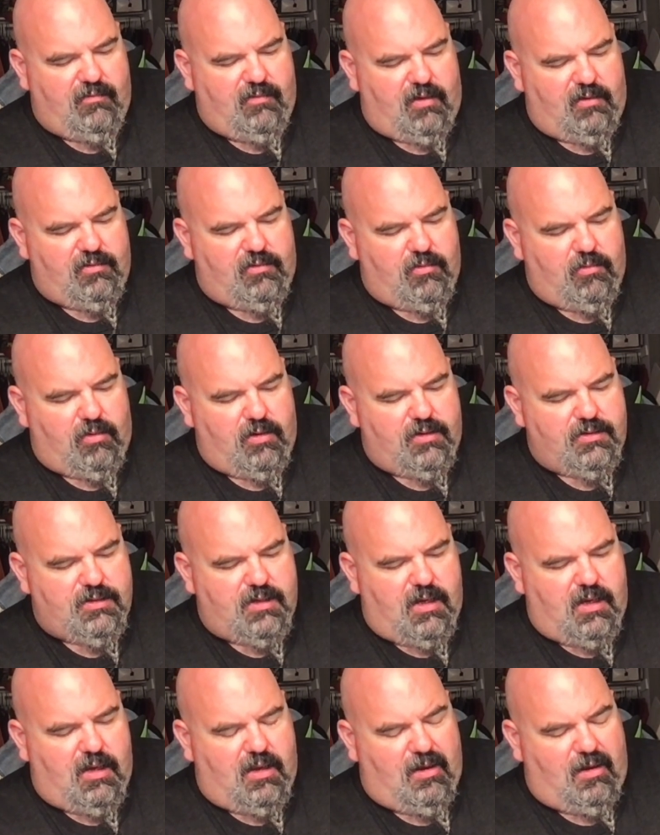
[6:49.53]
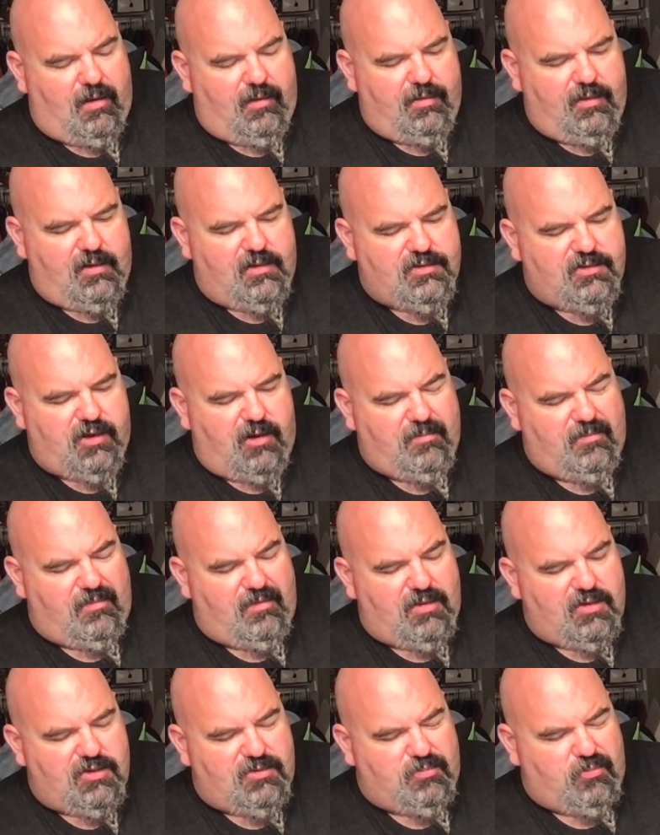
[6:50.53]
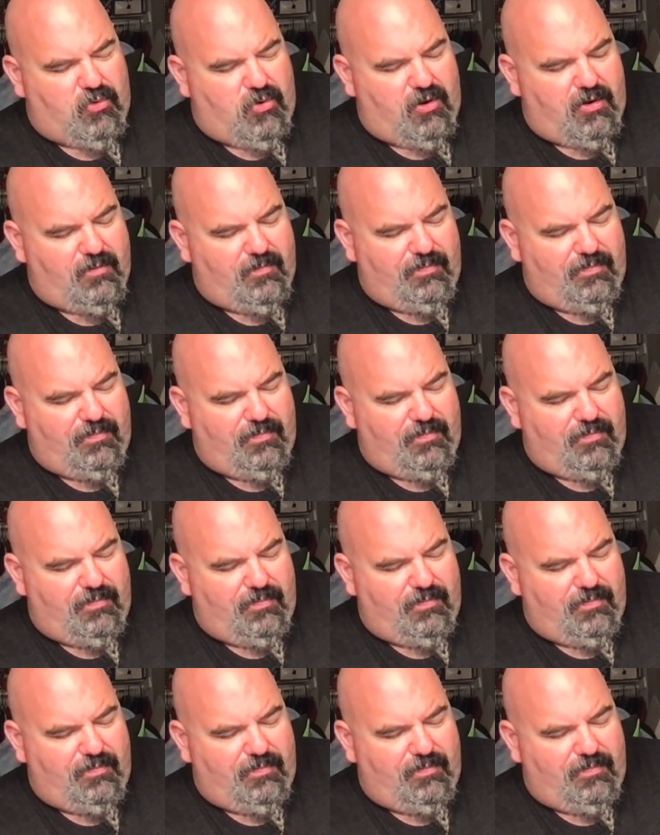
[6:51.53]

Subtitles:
outdoors and the excitement of the sport.